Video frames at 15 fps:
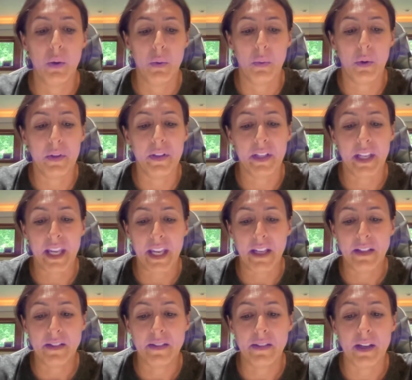Well, in the
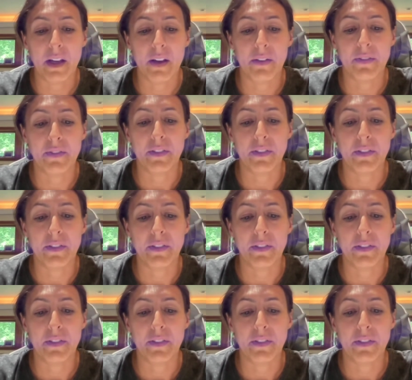case of